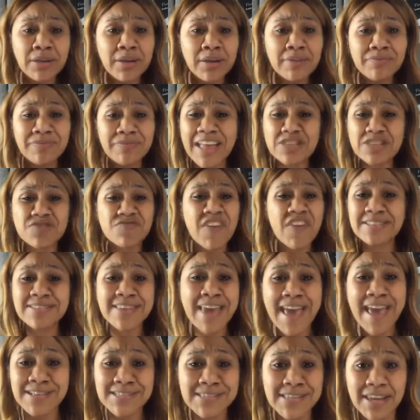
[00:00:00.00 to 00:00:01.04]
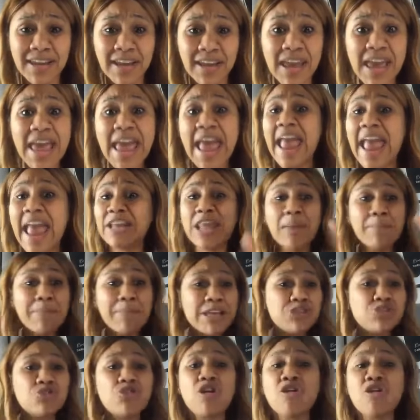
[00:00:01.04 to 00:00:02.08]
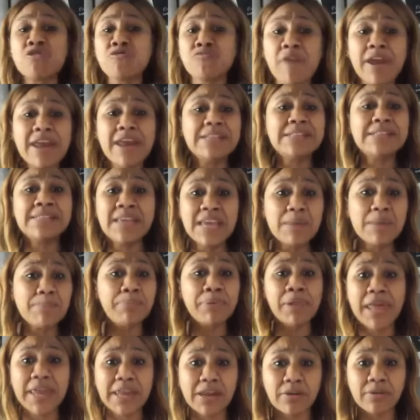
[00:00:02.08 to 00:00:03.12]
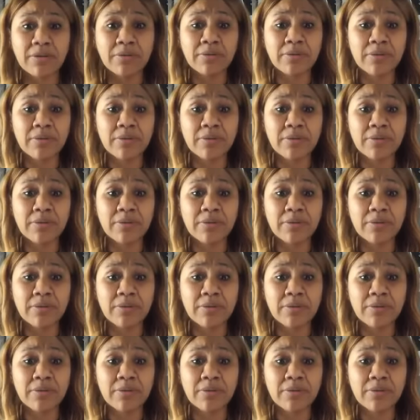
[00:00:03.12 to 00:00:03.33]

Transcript: That's fantastic. And that means you're a great team player.